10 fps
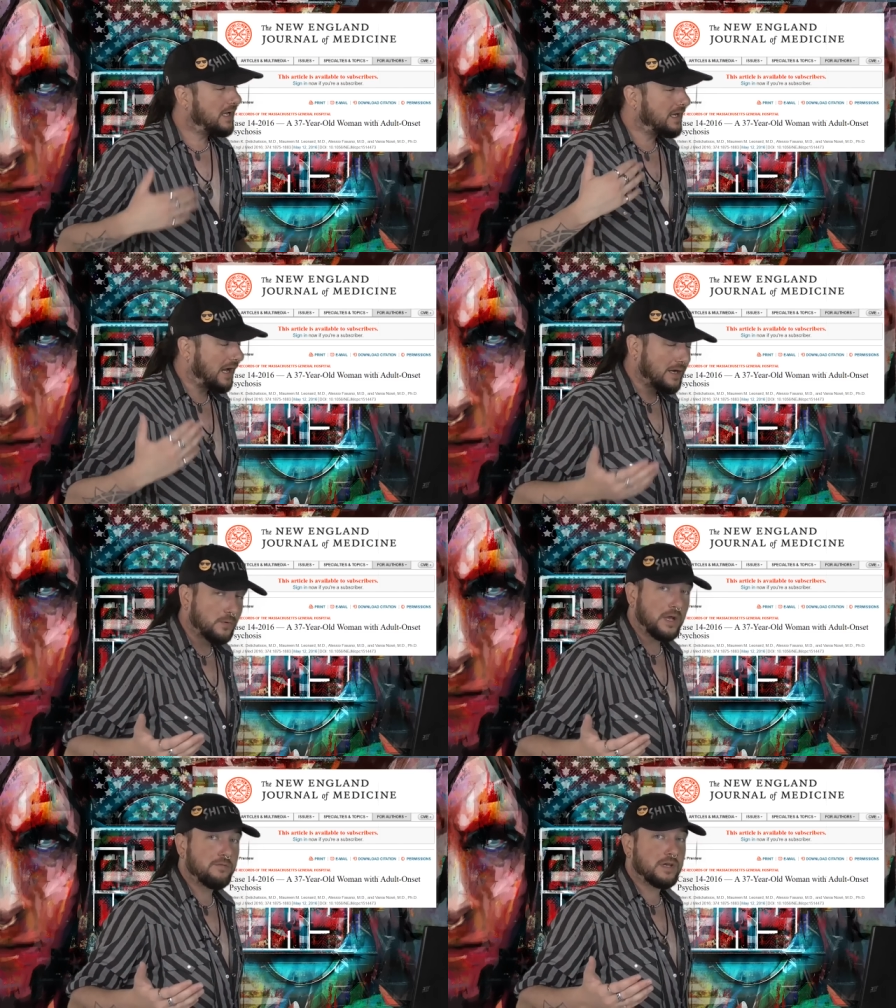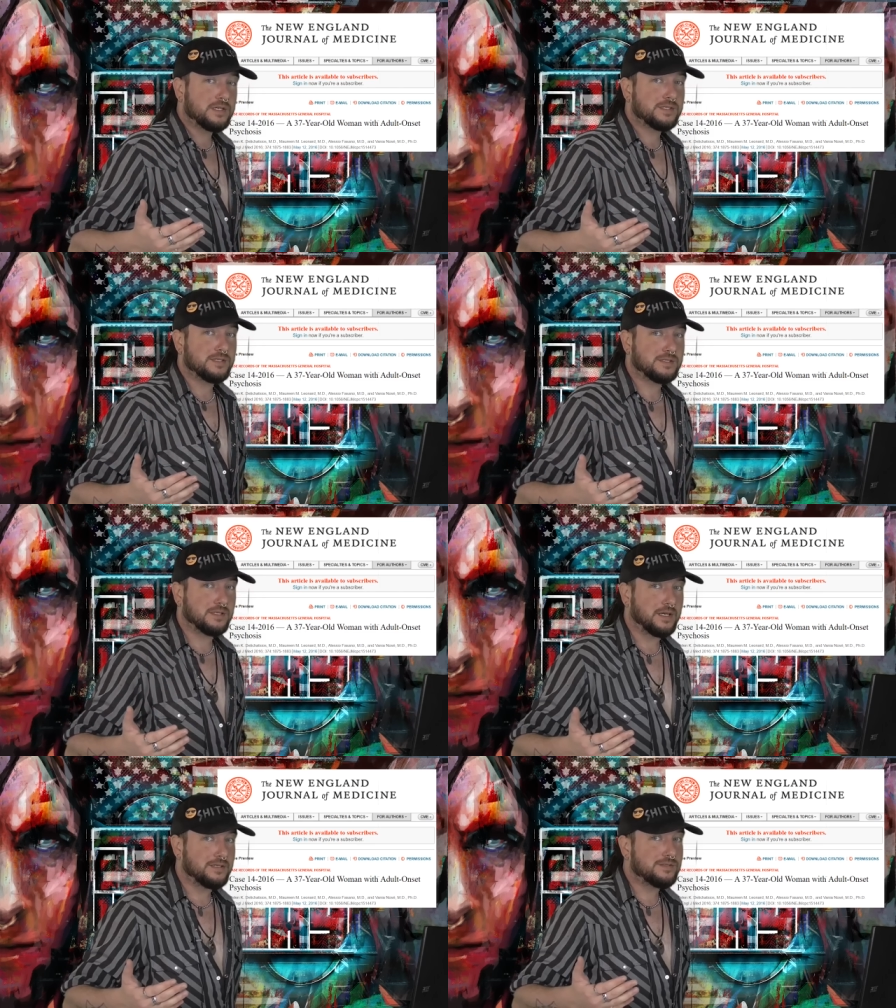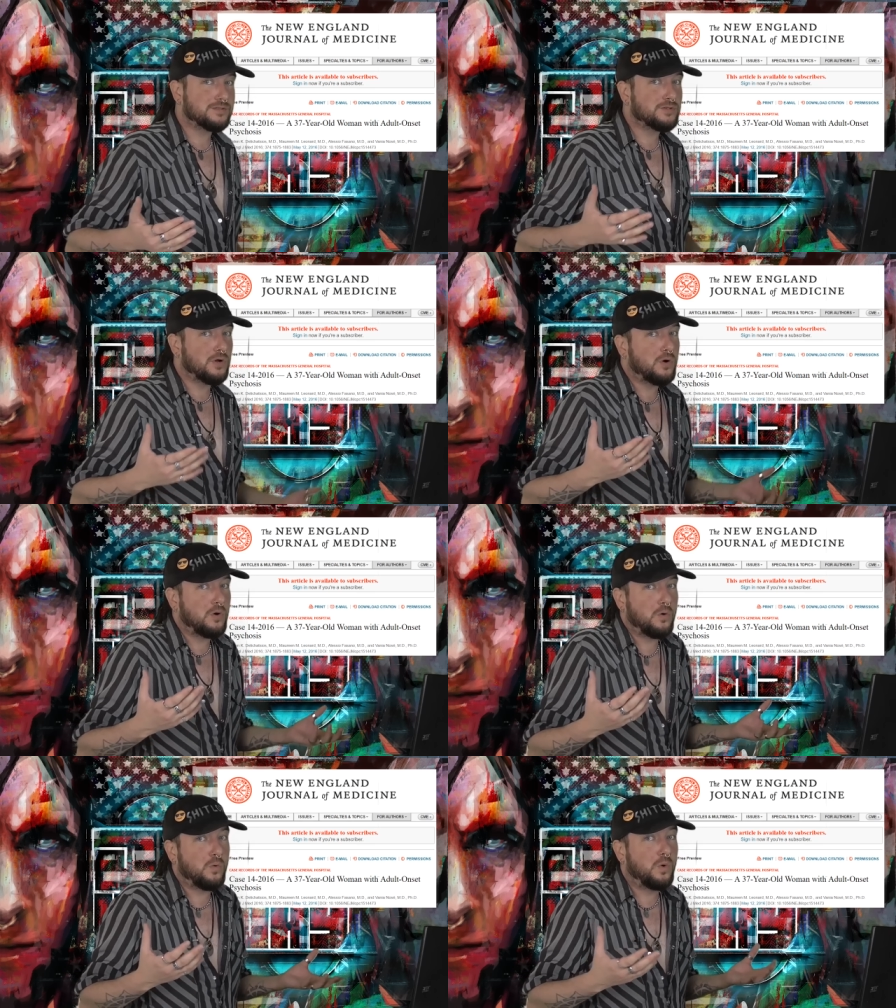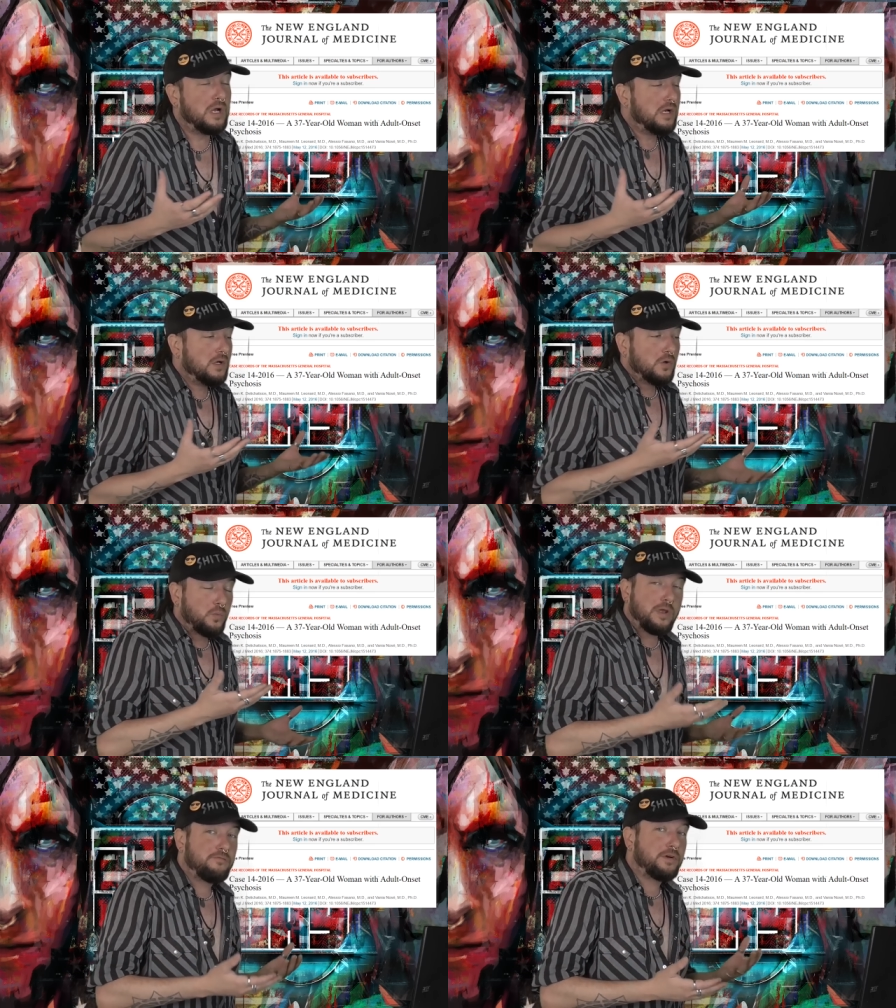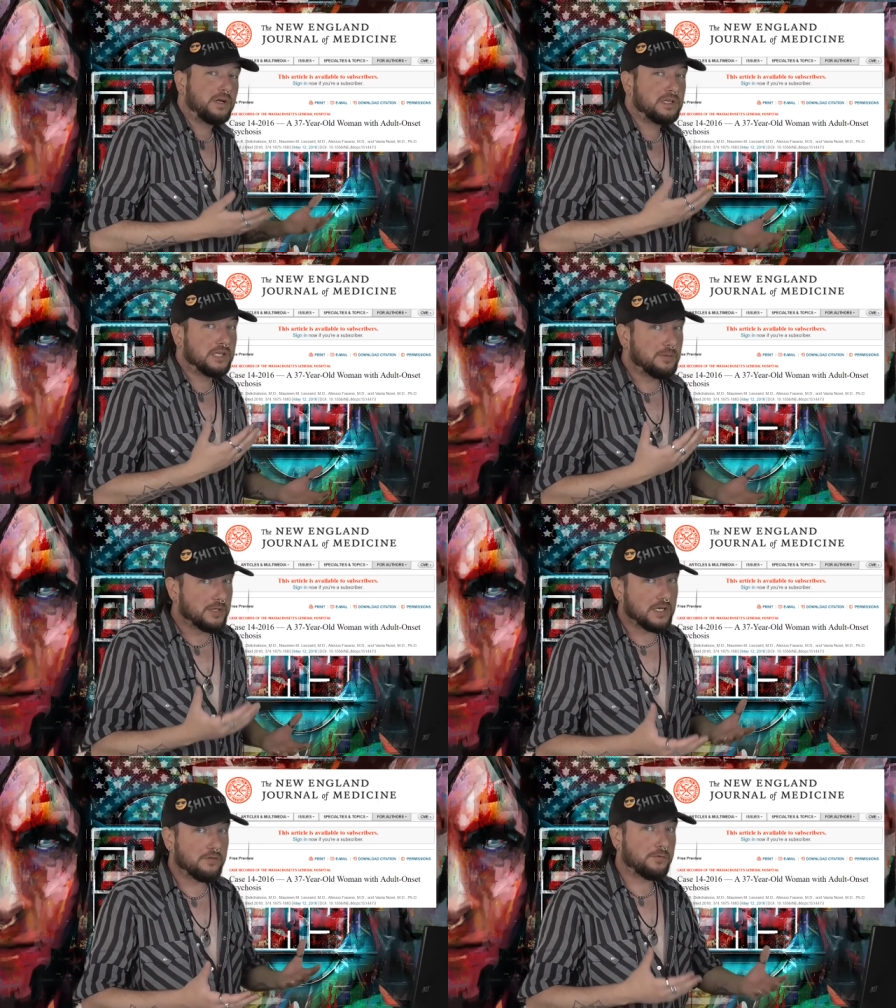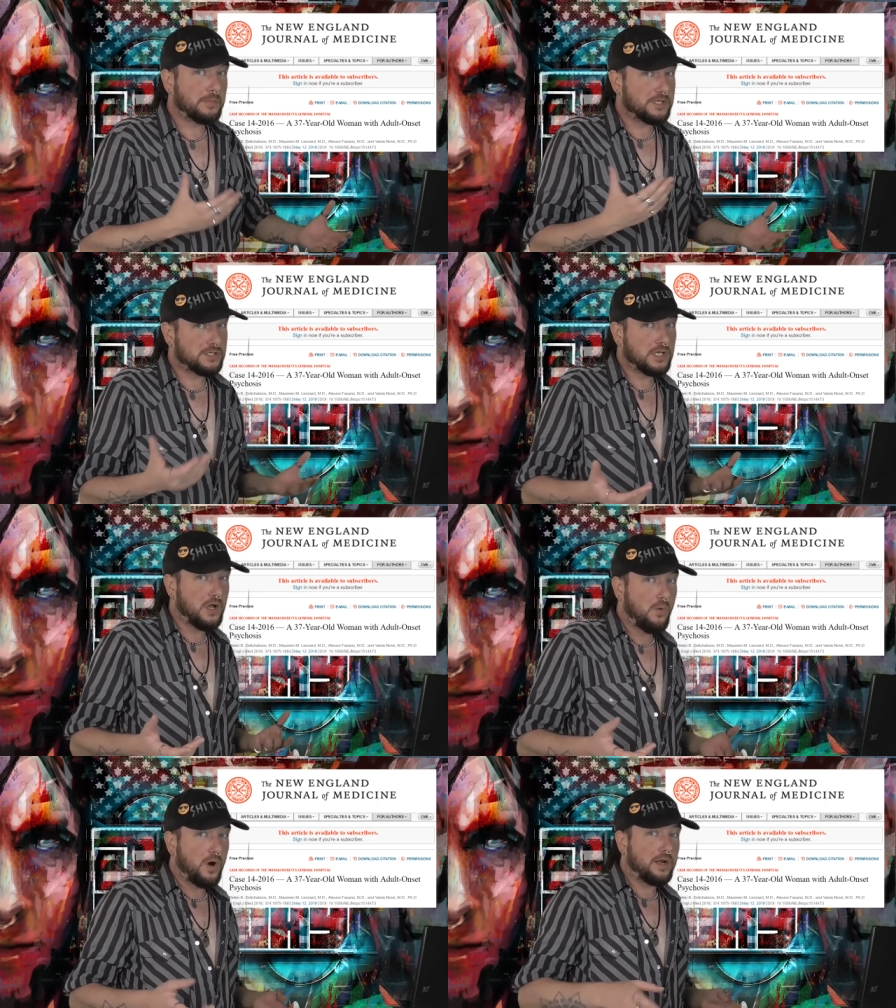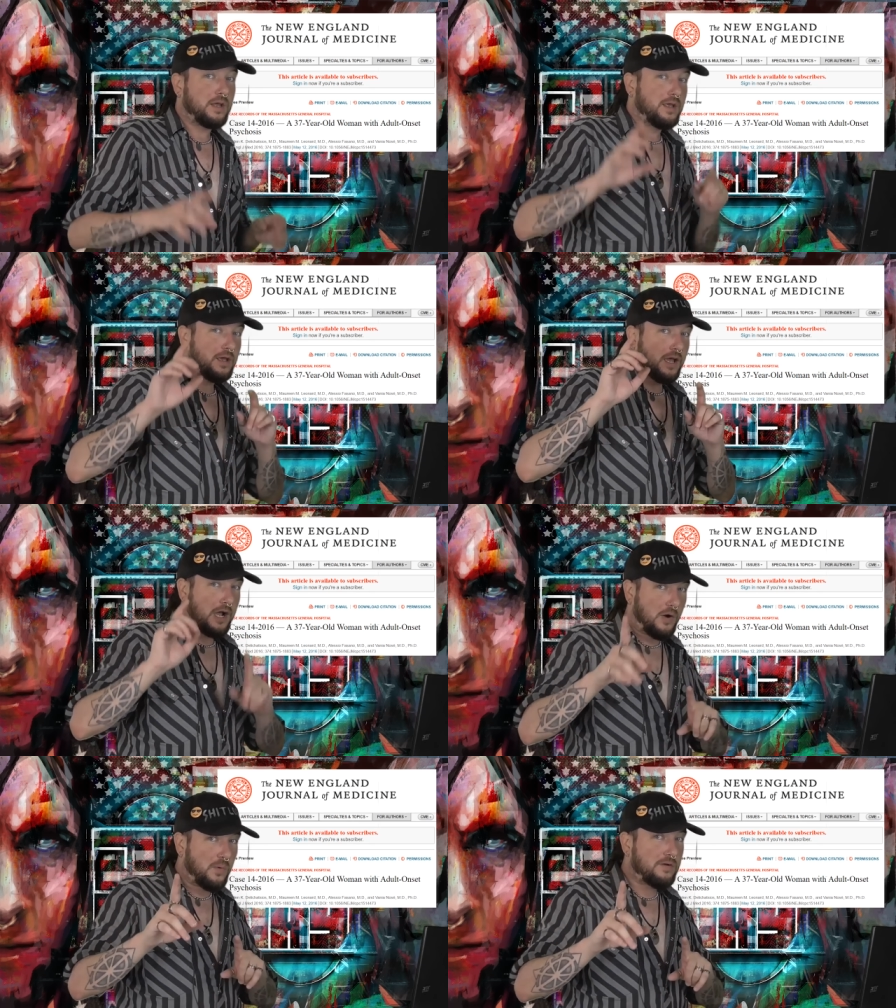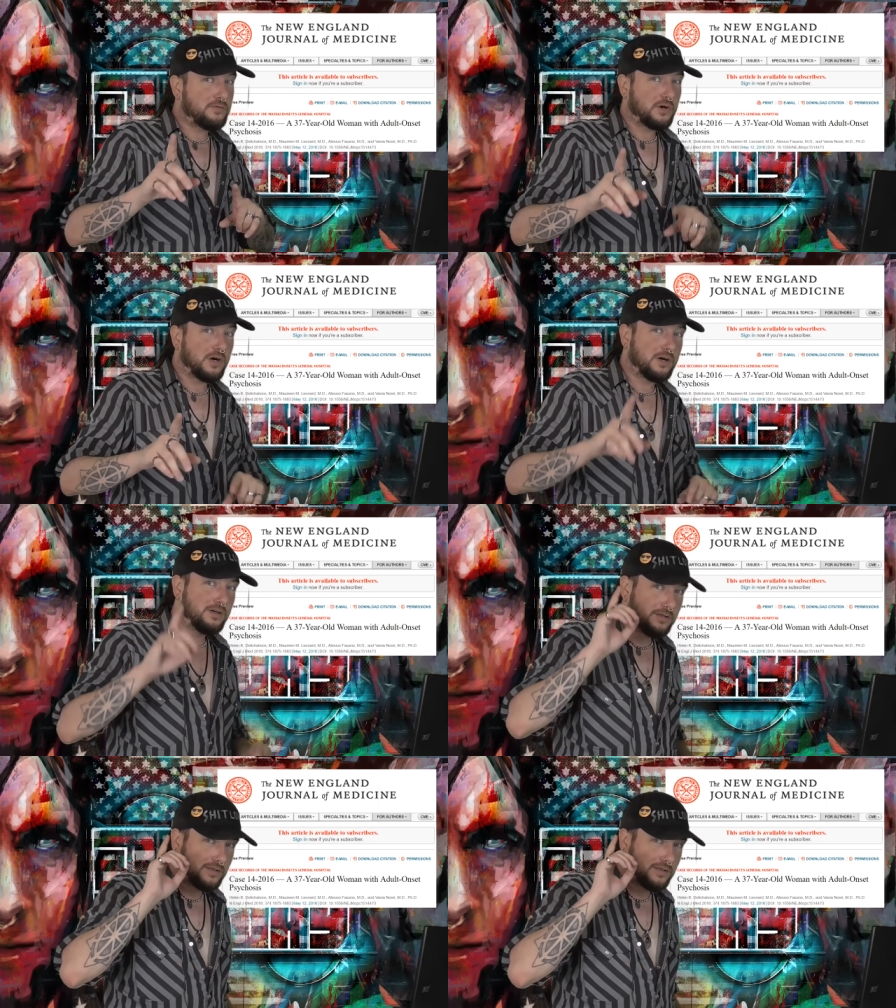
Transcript: and I don't have access to that, so we have very limited information to go on. However,